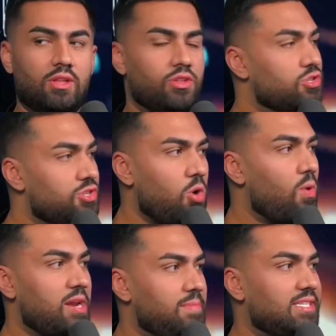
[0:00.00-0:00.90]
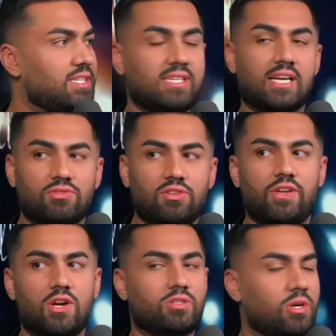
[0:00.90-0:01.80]
There's no way to be successful
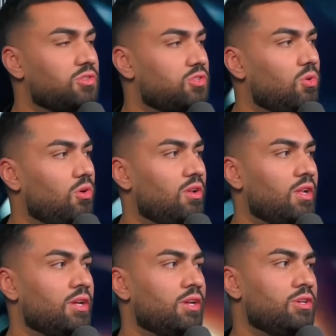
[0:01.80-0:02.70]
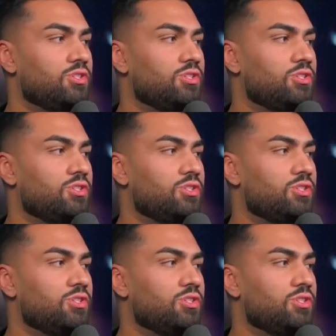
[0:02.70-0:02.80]
if you don't go to school. Right. Mm.